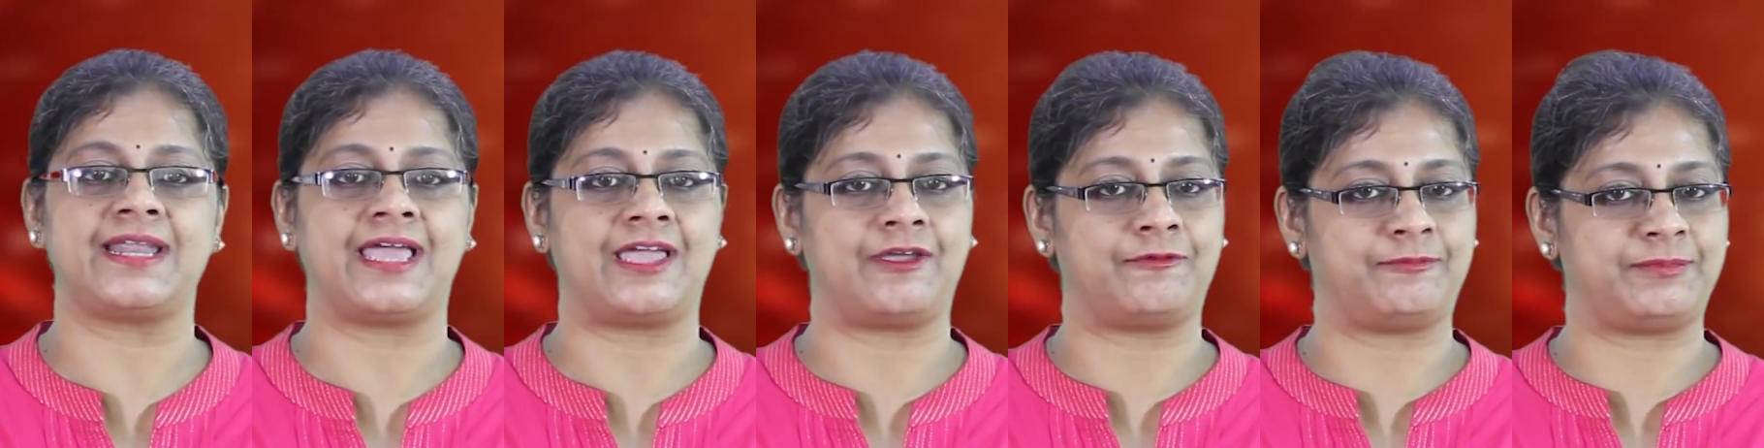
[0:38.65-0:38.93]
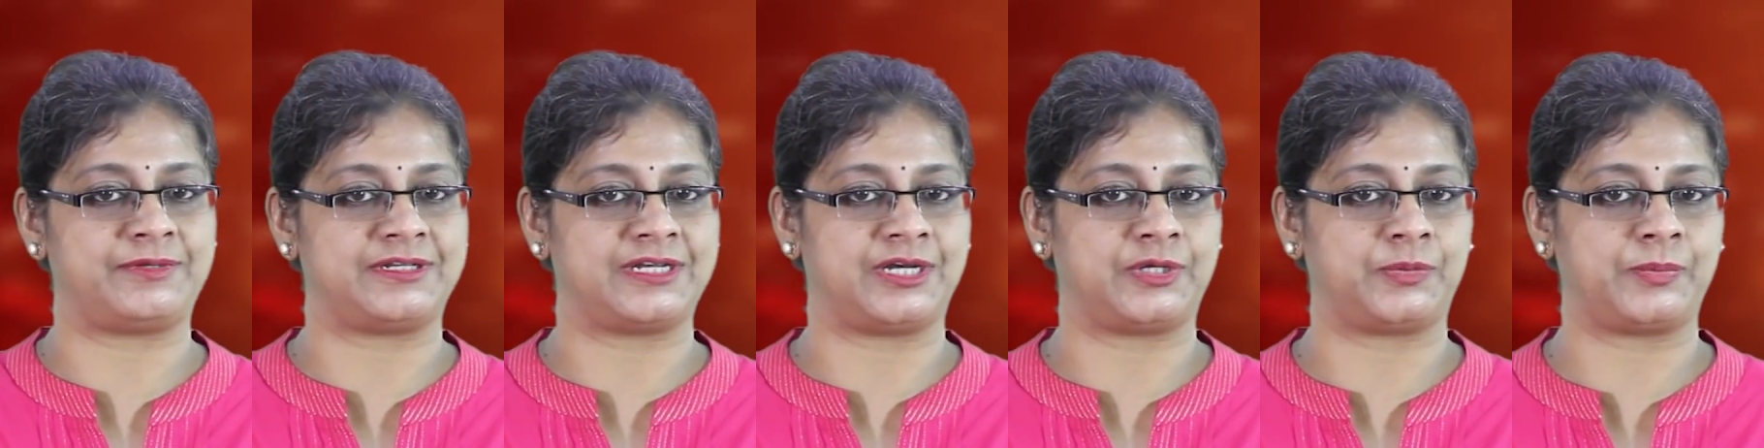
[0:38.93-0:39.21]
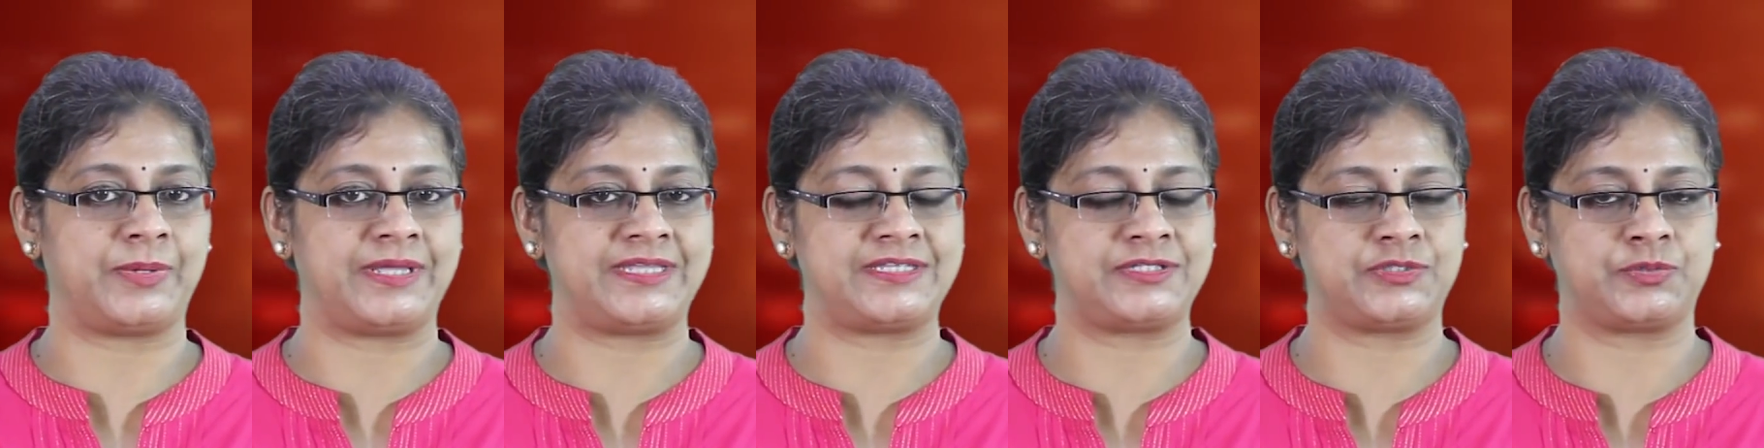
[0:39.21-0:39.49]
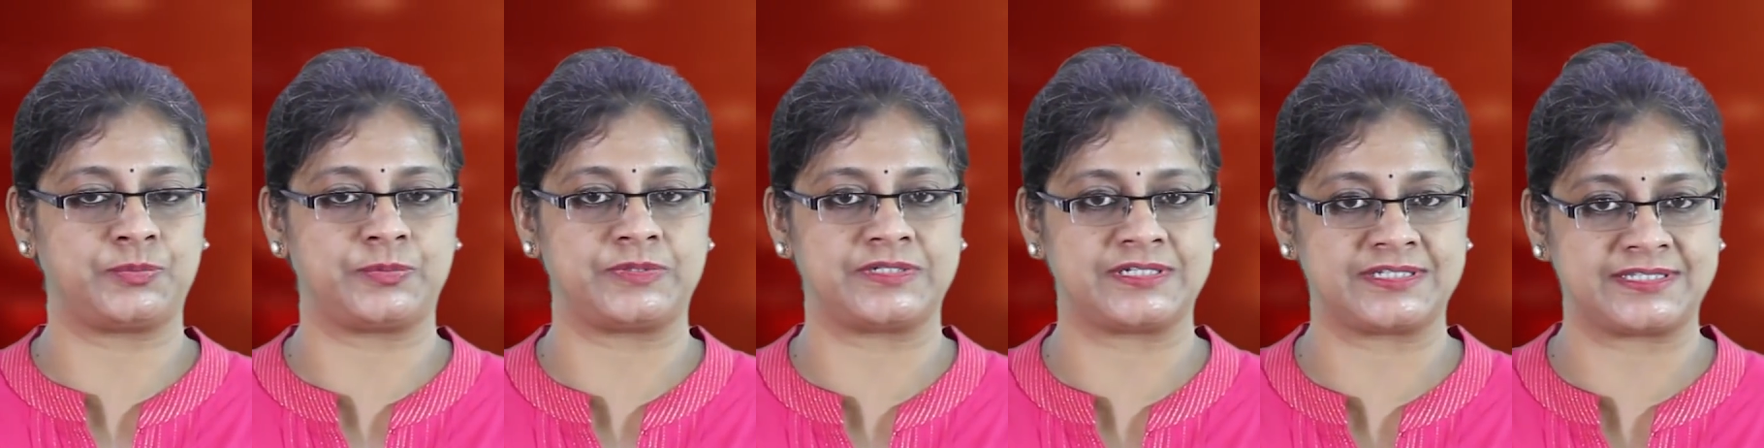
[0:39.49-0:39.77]
have been advised
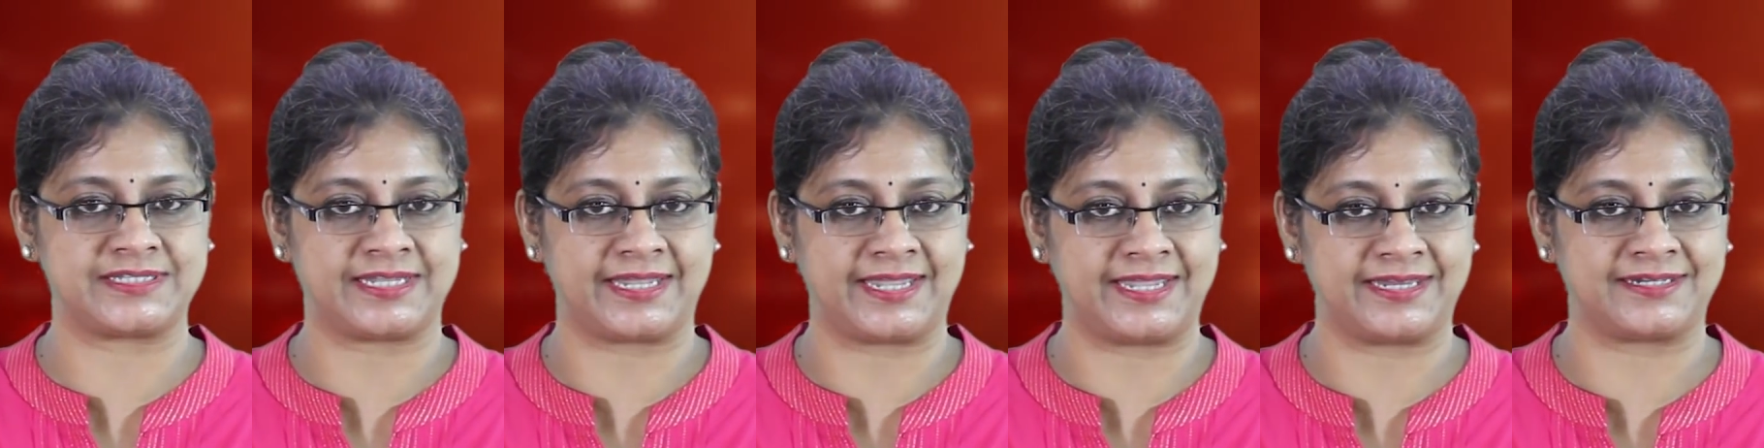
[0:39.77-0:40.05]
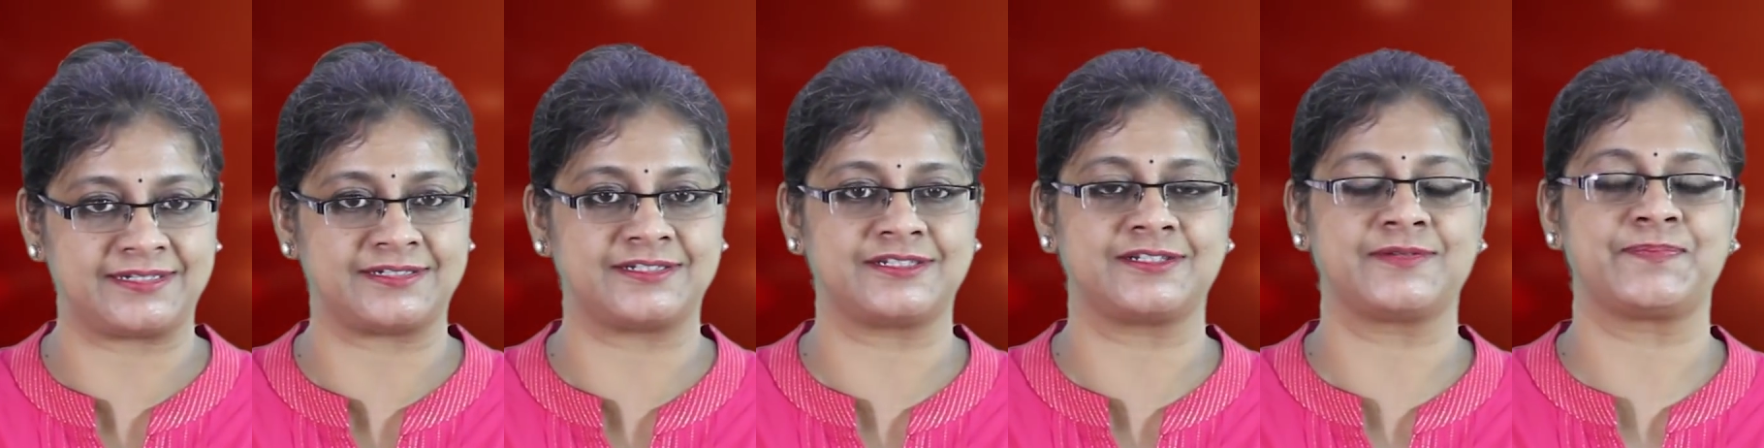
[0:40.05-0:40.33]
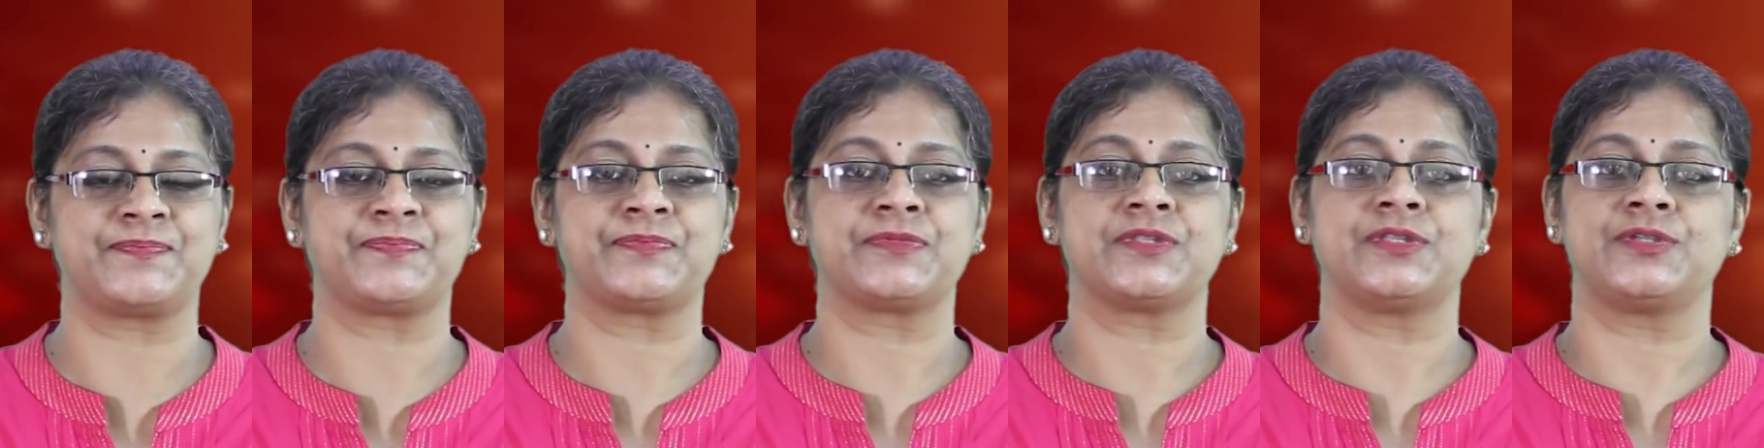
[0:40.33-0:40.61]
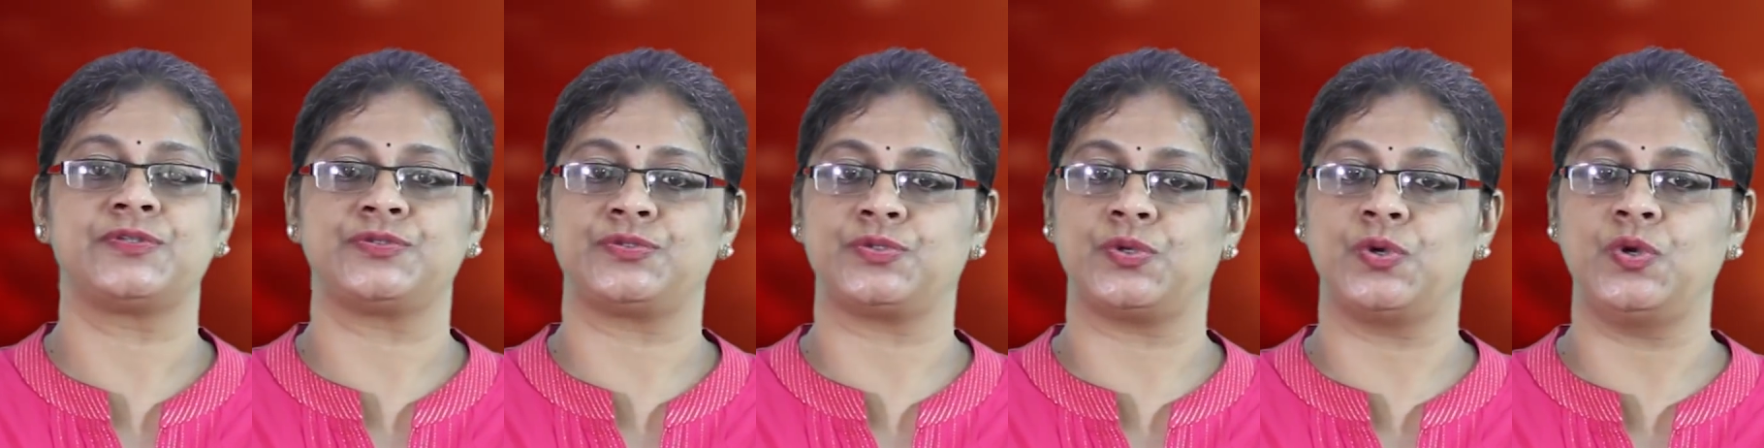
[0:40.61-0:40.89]
towards the end.
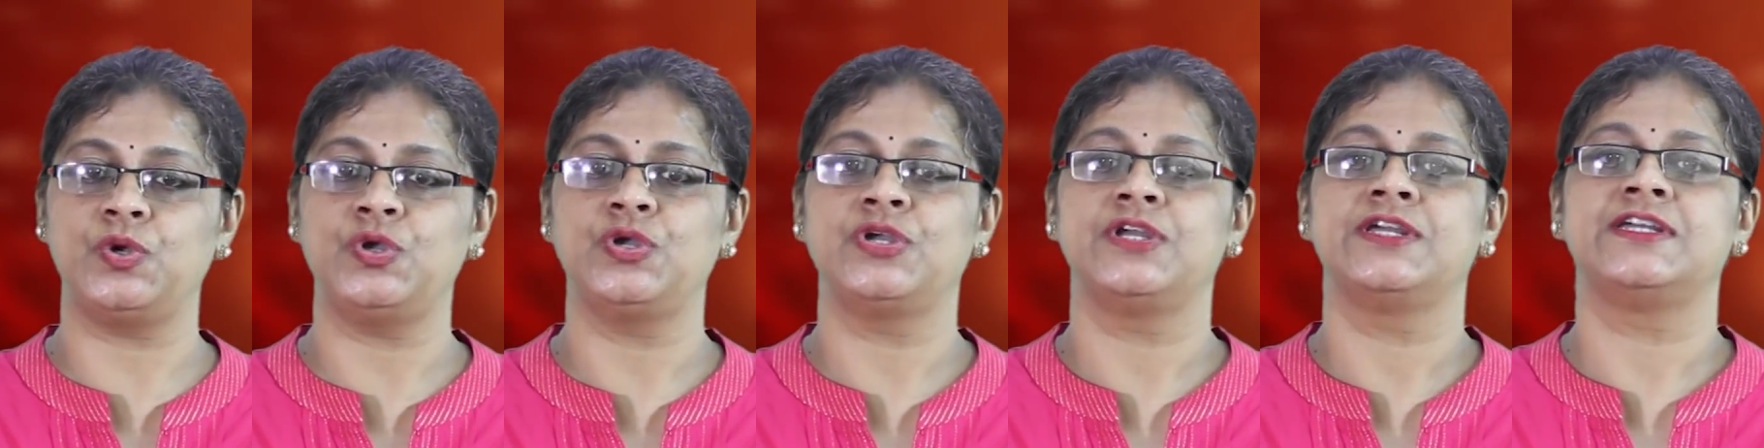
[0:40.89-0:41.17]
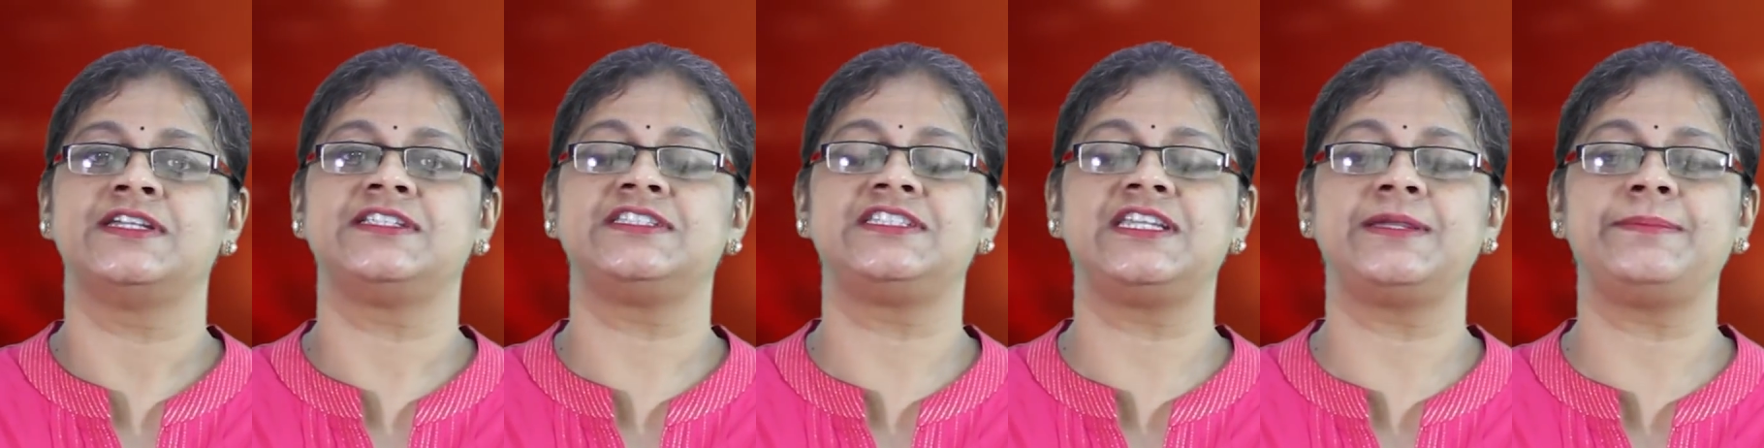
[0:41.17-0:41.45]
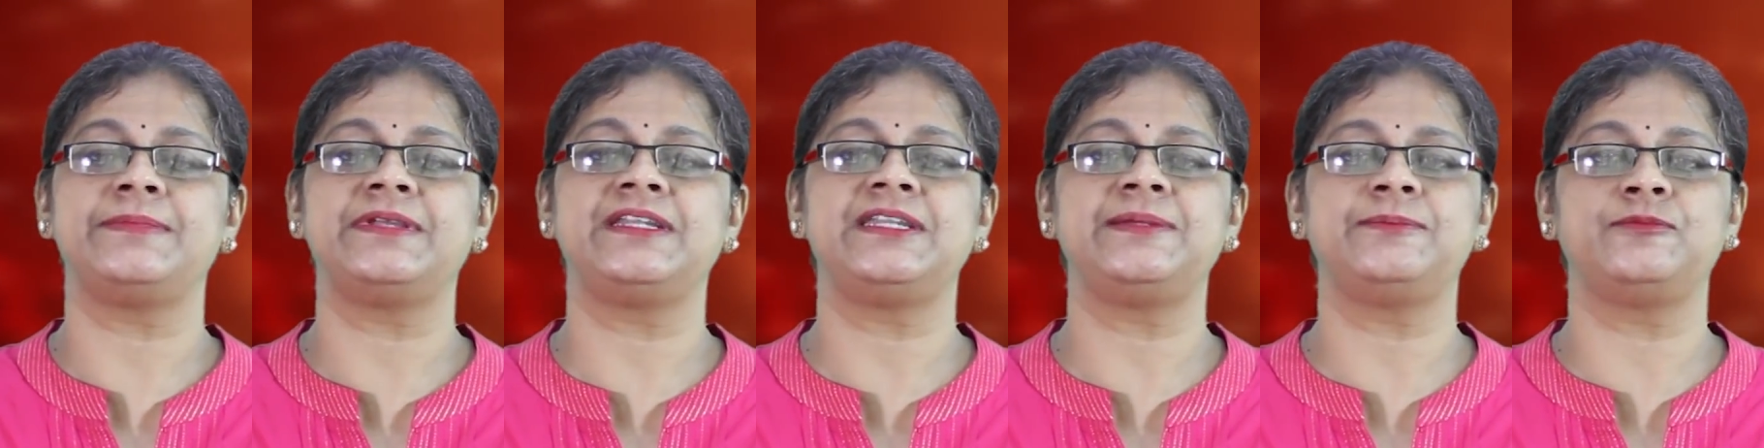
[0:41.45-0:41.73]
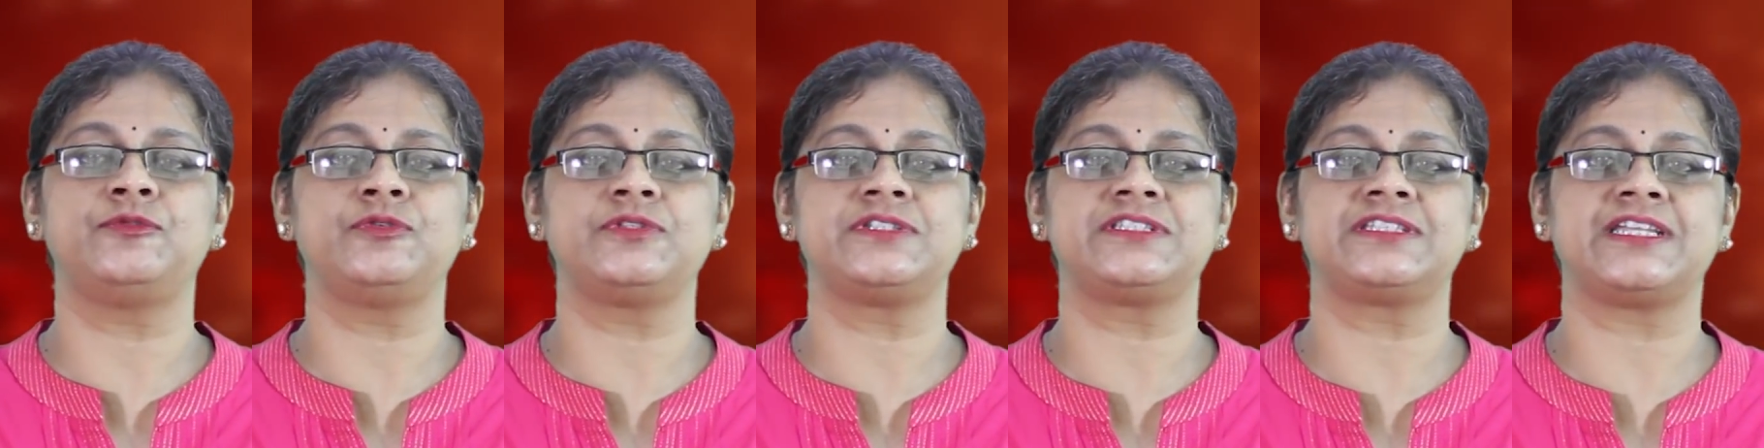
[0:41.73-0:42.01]
So, Gemini
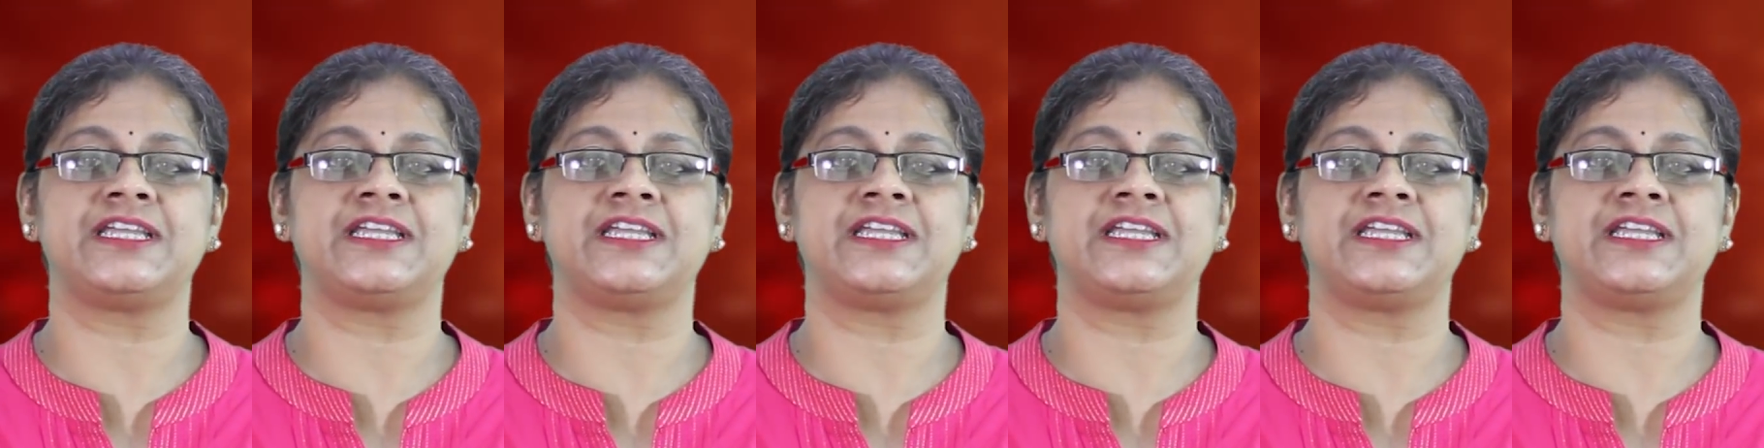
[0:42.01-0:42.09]
moon